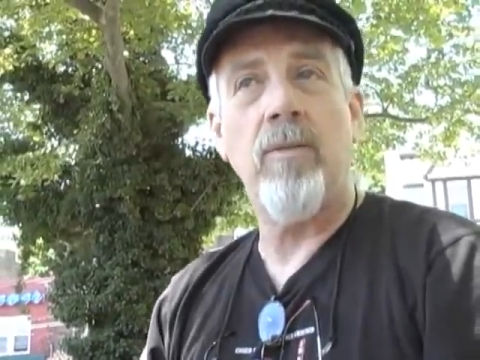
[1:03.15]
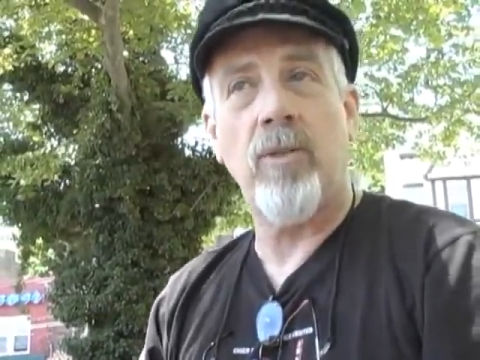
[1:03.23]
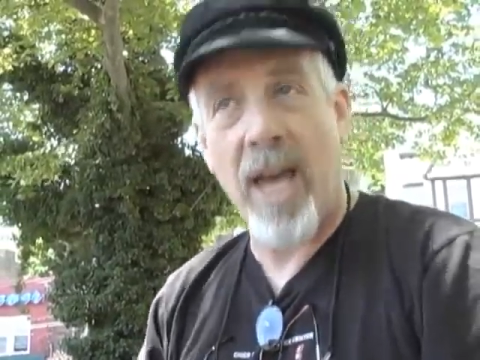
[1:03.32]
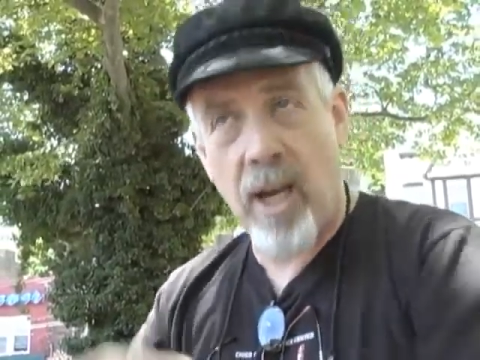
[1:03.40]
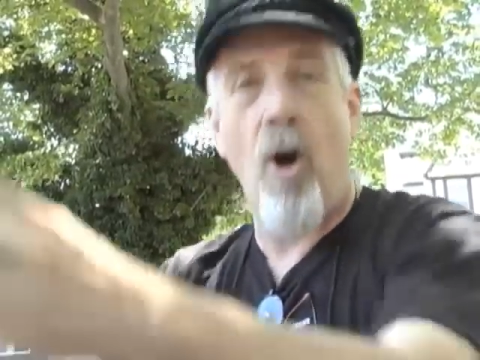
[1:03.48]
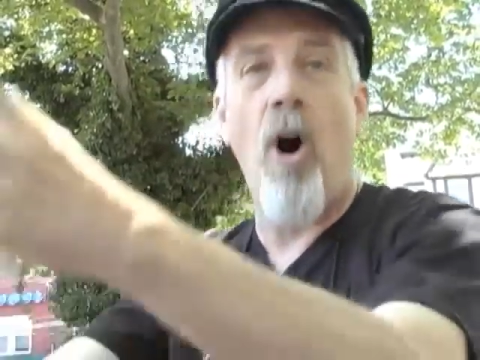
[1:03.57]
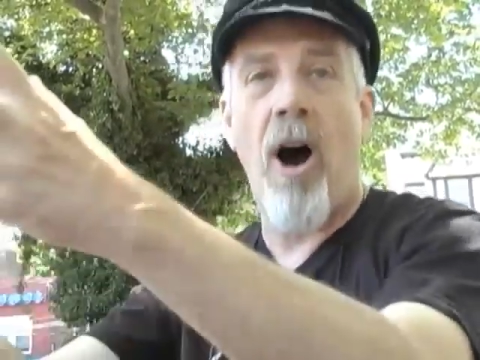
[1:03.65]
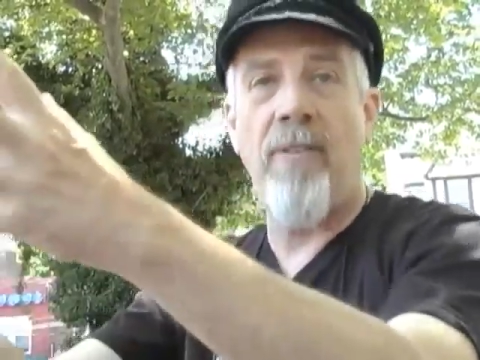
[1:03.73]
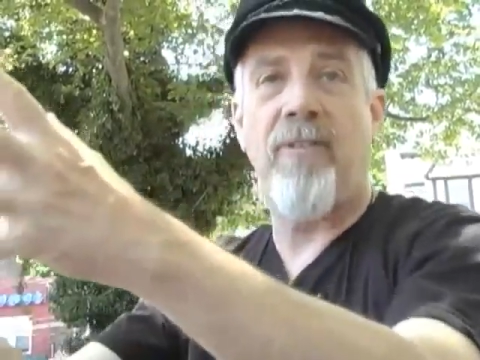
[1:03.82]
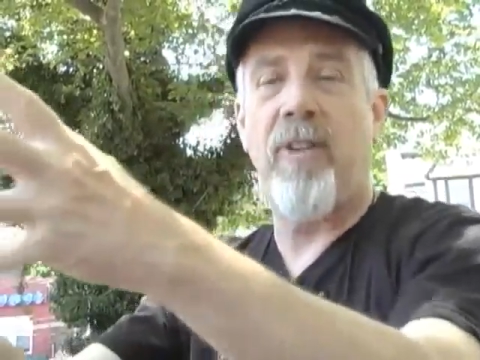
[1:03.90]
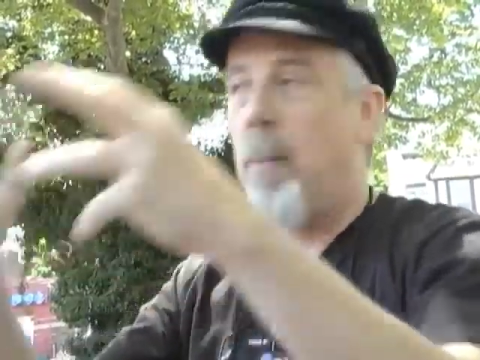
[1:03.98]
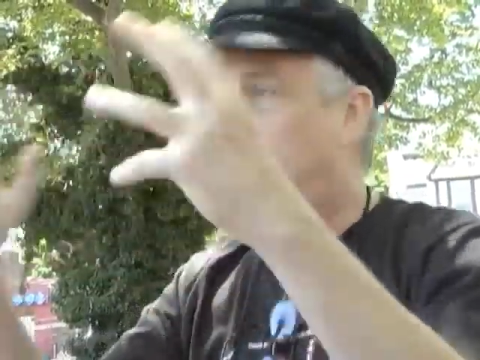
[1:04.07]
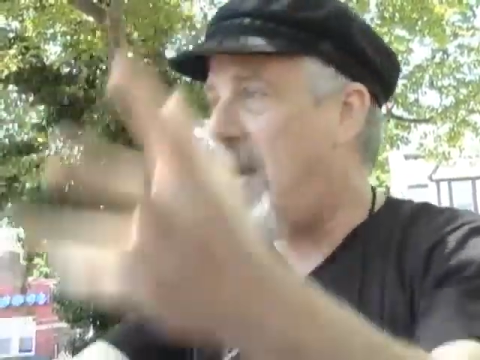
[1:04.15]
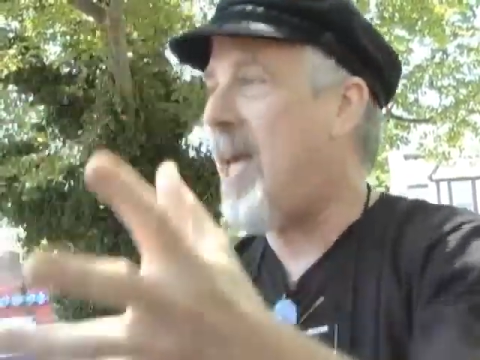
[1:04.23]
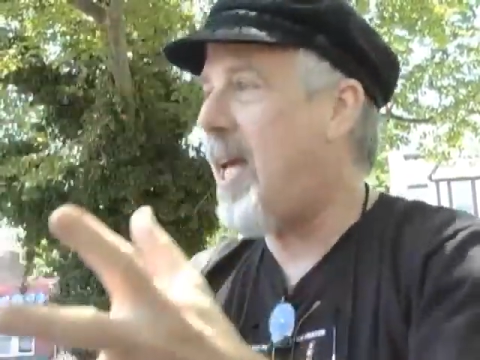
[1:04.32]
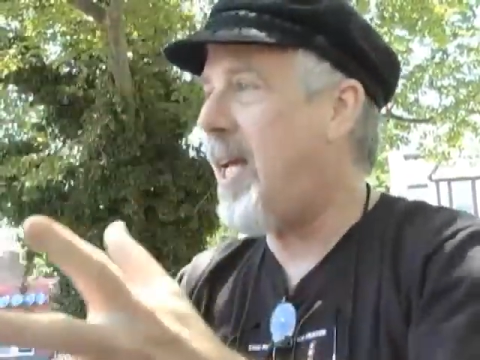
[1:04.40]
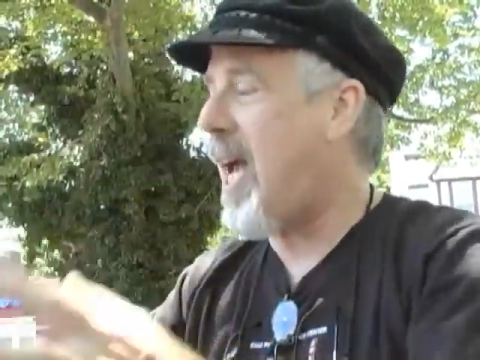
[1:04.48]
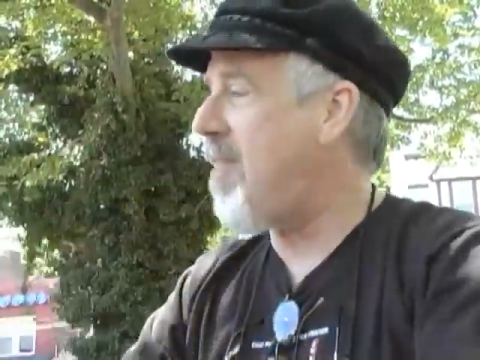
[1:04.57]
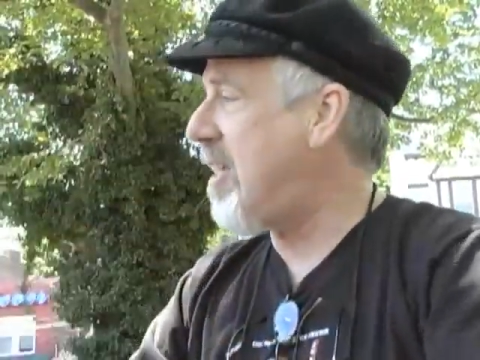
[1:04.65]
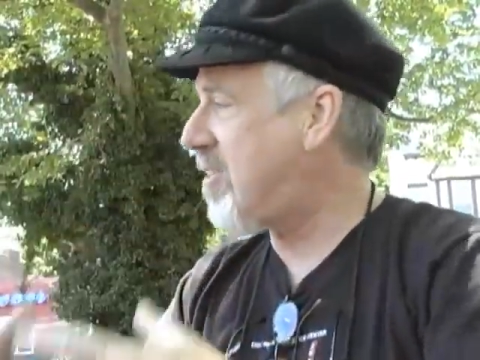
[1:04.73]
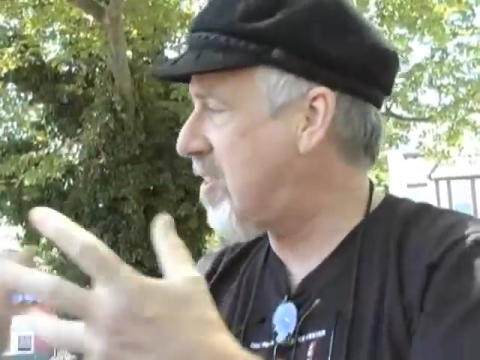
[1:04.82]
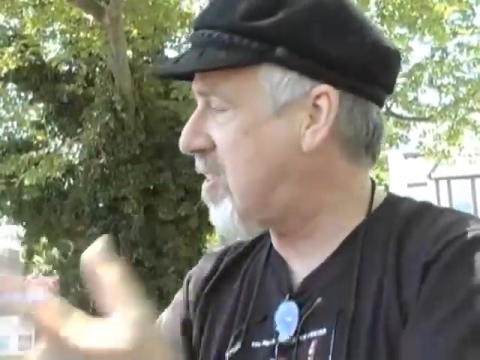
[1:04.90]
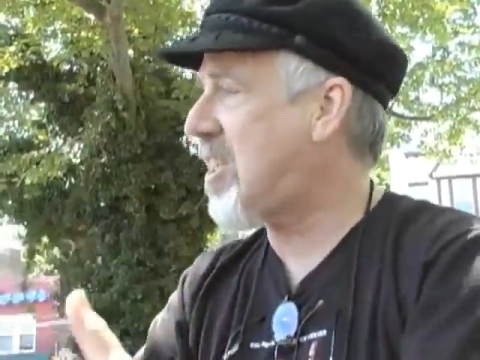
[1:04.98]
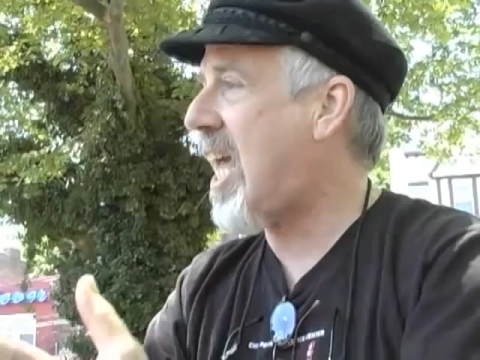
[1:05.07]
take off, they're big, and they
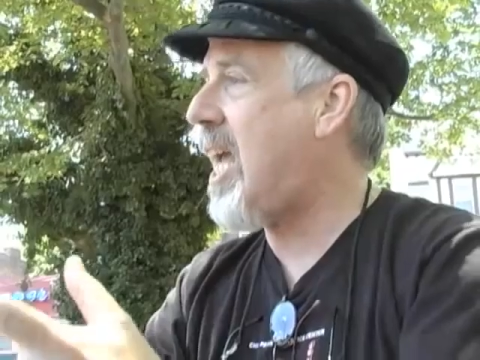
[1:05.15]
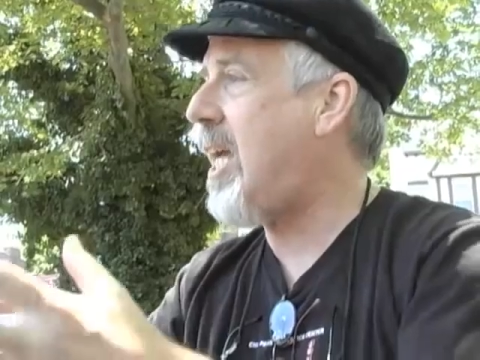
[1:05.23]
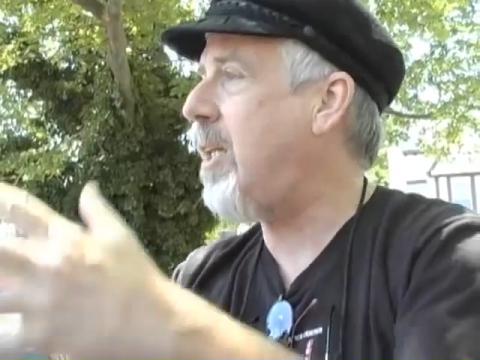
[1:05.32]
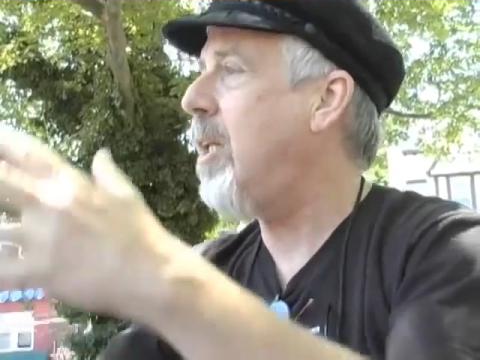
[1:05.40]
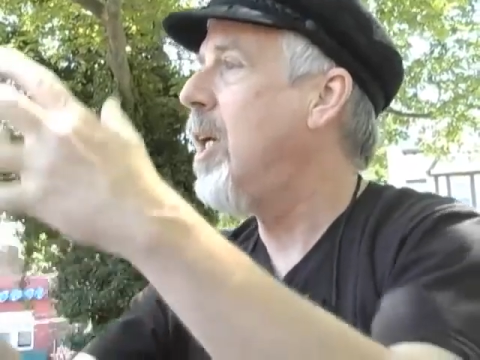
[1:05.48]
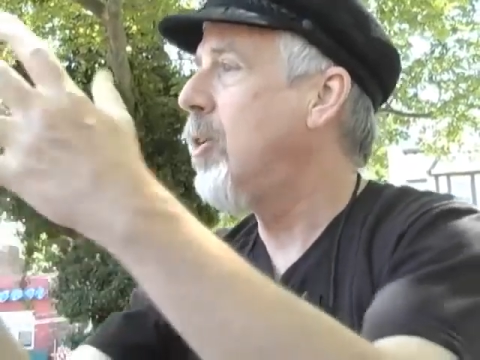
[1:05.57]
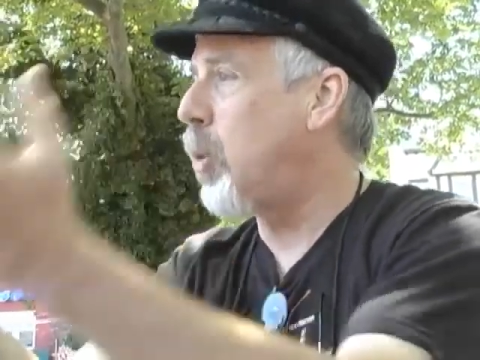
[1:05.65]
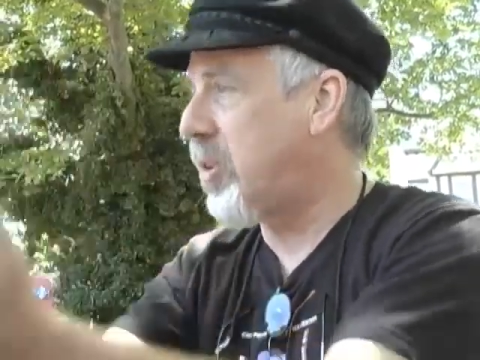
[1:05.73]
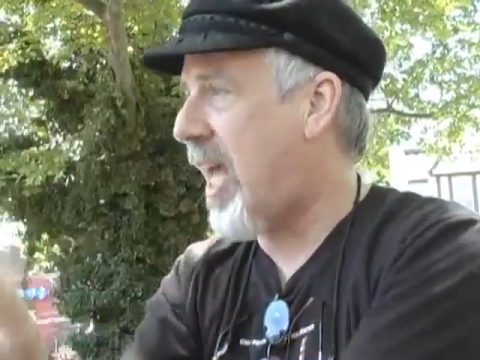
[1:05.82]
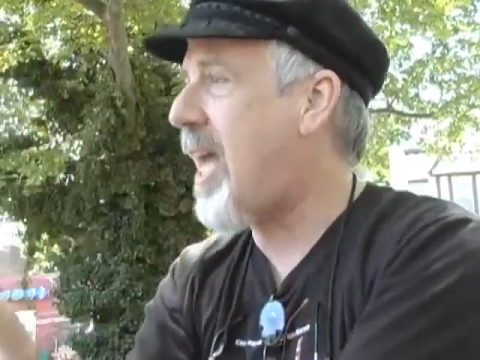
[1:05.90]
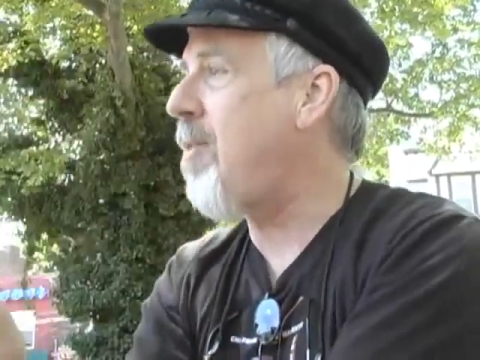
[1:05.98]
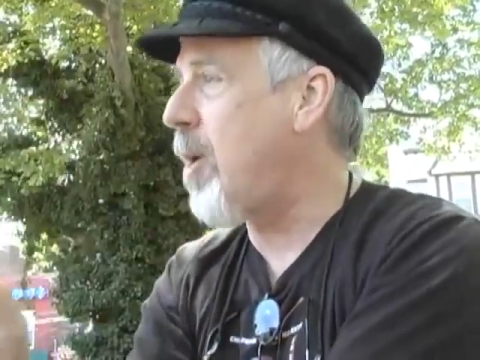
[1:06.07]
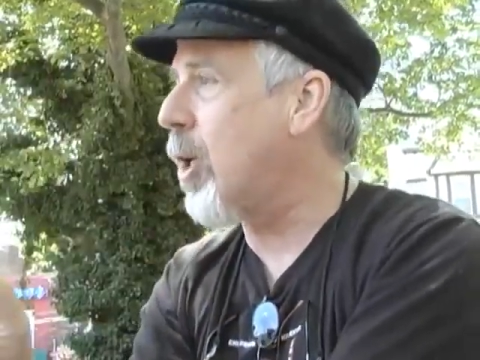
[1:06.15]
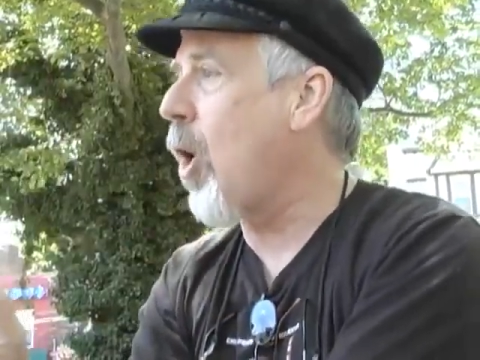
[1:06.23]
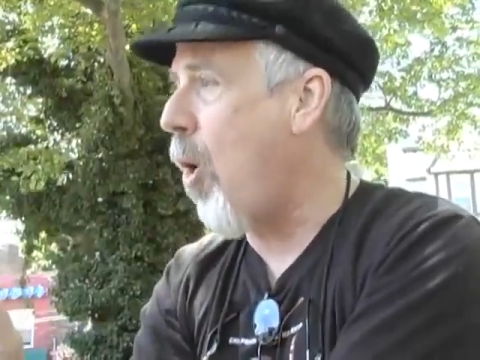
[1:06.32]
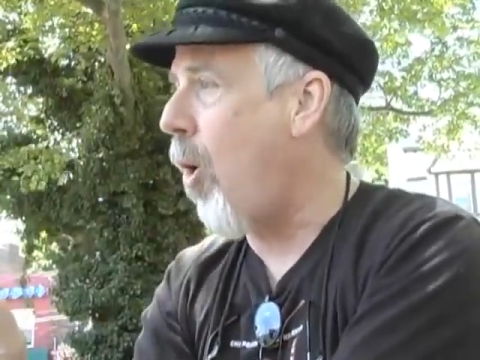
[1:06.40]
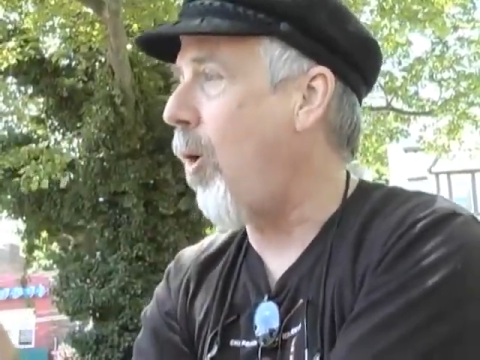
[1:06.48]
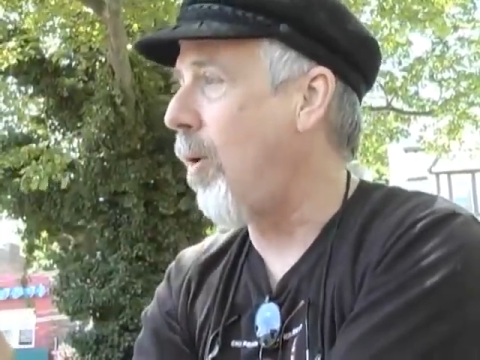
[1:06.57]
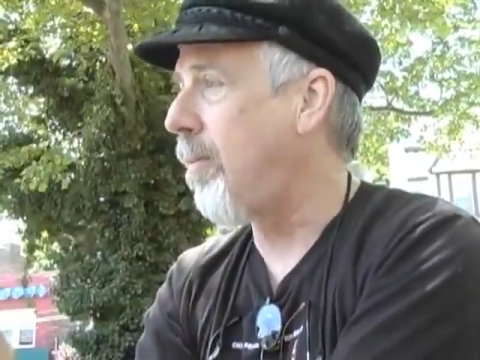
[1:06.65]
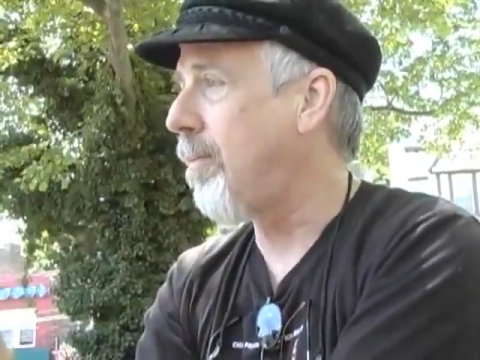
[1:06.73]
sustain to attain their goal.